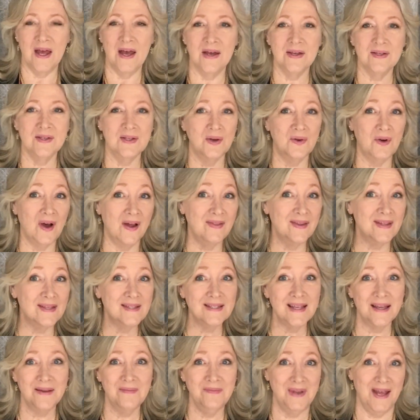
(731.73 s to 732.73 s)
So on the
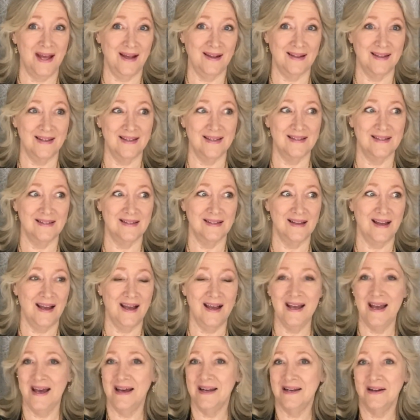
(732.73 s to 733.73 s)
same necklace,
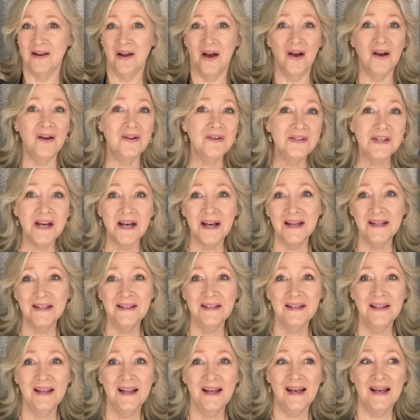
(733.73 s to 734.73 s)
I had it all
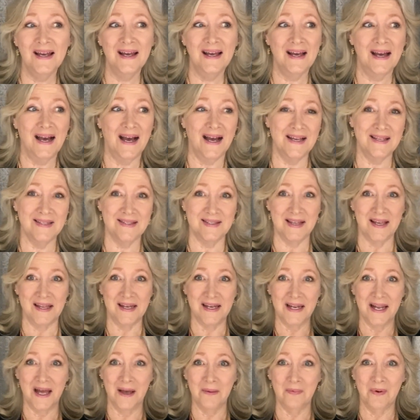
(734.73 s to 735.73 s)
done. I set
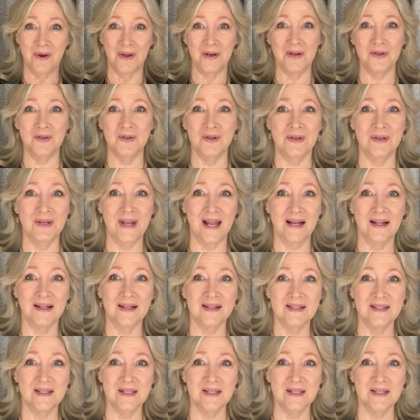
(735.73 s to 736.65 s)
it up on a necklace